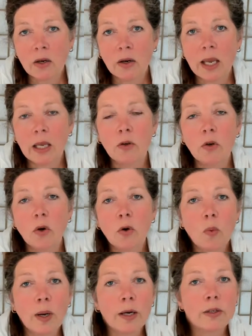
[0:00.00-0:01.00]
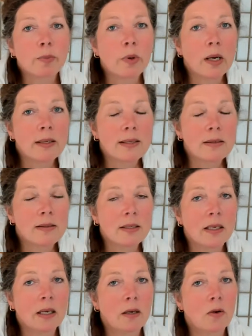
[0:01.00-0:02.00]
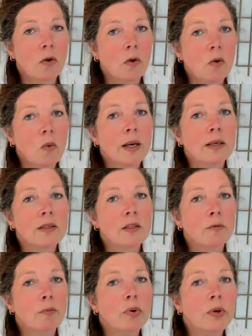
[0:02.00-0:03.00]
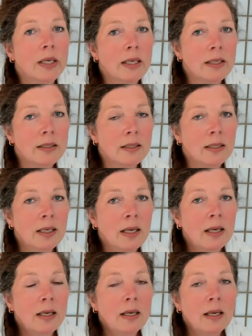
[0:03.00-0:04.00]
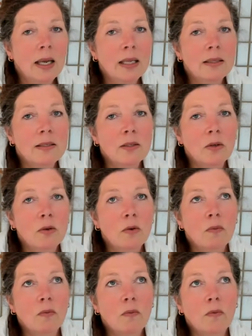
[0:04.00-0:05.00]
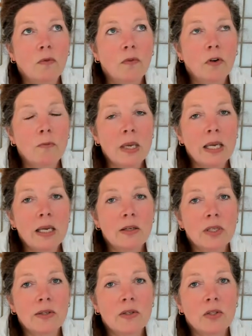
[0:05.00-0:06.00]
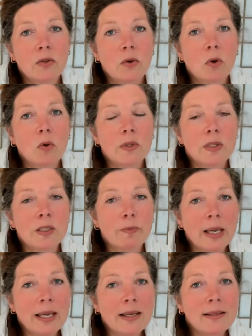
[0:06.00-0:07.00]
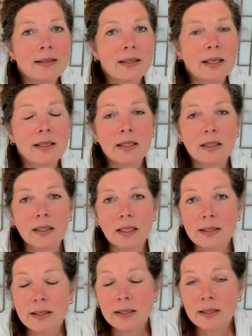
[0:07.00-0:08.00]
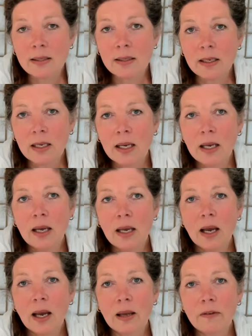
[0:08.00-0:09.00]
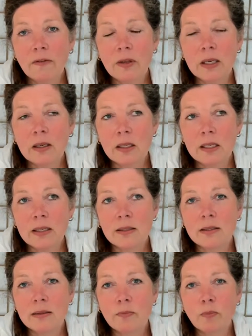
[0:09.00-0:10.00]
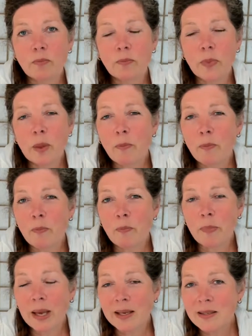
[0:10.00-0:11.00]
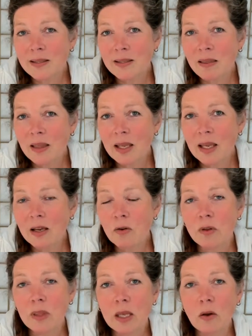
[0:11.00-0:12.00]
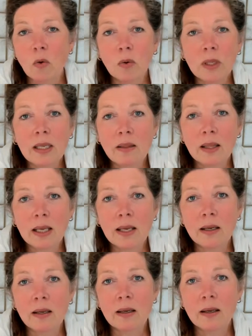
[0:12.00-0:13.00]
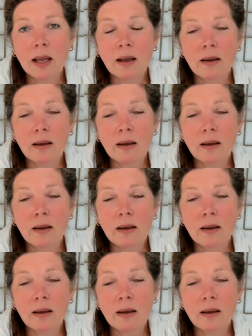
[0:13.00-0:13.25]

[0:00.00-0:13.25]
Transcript: and nowhere to process it and nowhere to put it. And so for me, just to hold space and to listen, I feel is the best thing or the only thing